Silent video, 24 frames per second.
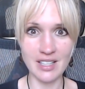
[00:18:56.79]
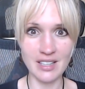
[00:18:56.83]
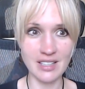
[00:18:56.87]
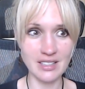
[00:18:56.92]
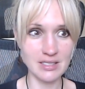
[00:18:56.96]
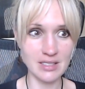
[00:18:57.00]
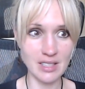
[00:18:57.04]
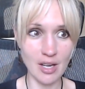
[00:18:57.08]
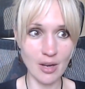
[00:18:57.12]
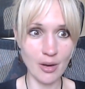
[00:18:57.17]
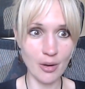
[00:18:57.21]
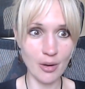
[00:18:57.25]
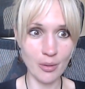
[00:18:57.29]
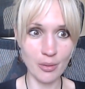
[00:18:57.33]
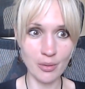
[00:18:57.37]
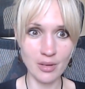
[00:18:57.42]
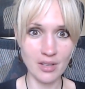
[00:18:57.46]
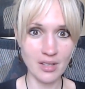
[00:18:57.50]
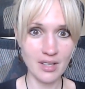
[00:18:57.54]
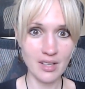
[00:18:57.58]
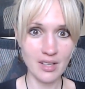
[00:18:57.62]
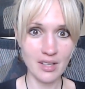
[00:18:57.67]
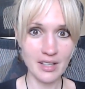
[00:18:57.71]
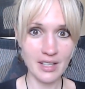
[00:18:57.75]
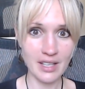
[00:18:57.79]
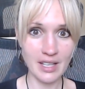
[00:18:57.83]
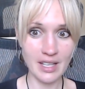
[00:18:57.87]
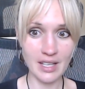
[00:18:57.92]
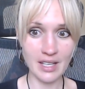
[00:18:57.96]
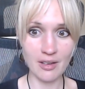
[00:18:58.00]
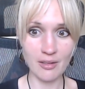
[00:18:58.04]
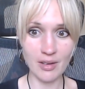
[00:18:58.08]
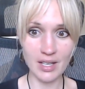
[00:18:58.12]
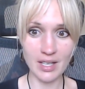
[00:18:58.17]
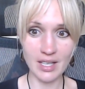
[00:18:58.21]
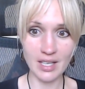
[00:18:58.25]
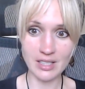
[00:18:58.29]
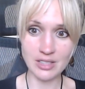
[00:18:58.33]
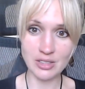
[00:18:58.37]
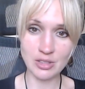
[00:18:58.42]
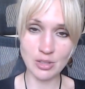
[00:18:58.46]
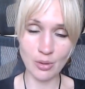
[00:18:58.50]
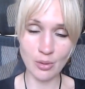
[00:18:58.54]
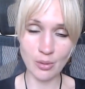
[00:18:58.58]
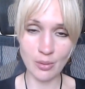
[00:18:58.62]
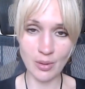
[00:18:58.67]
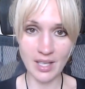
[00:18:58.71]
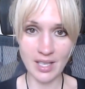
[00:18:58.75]
And there's no hearing and
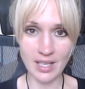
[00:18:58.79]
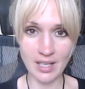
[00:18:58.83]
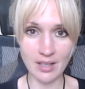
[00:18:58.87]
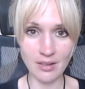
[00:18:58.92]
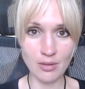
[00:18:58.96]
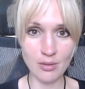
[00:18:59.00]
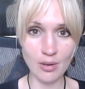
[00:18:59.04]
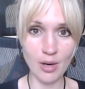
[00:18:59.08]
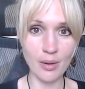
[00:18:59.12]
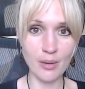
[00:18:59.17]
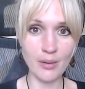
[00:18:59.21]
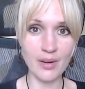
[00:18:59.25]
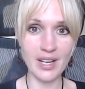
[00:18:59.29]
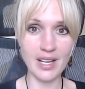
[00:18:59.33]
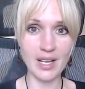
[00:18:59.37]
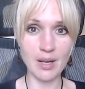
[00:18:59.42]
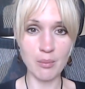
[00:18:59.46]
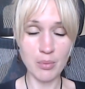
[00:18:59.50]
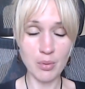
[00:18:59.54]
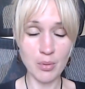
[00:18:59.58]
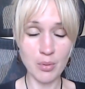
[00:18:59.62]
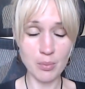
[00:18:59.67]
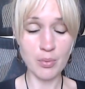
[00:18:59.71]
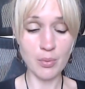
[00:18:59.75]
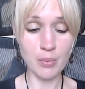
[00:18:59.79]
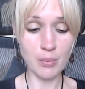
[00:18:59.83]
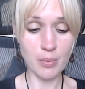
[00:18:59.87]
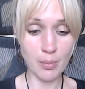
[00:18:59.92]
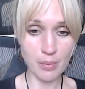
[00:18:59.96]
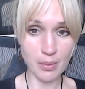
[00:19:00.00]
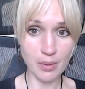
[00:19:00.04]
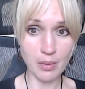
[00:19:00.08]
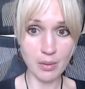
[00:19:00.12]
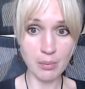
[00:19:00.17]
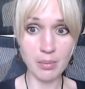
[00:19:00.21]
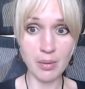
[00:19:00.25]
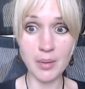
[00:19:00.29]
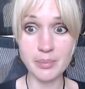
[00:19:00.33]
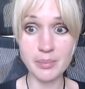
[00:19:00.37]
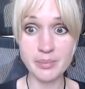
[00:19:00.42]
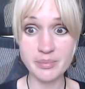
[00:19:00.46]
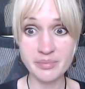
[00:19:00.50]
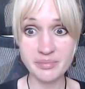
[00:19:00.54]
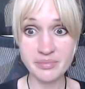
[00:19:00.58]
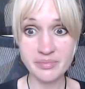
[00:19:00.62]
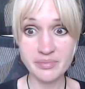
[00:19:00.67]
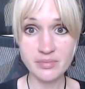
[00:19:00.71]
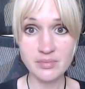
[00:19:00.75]
toing and throwing and boop, boop, boop, boop, boop.
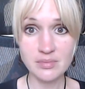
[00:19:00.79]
